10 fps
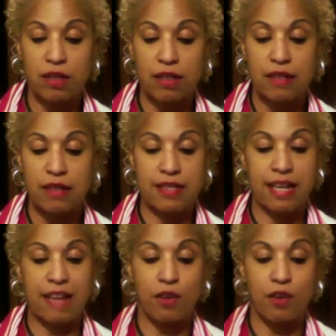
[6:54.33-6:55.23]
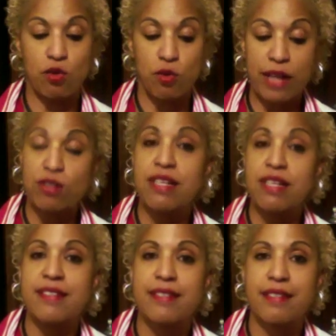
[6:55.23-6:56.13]
Does it have a greater
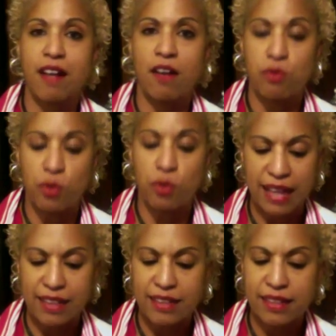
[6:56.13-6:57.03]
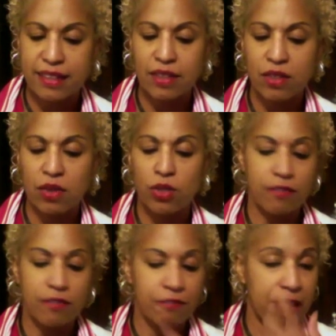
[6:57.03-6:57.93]
sense of reality? Or does
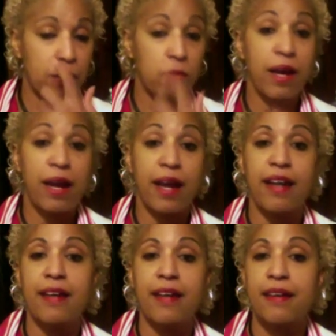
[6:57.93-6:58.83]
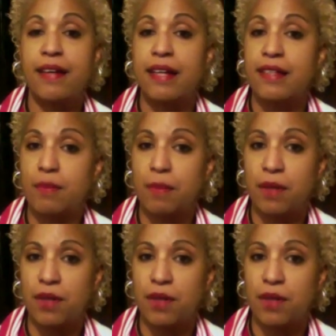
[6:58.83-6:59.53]
it fade away and disappear?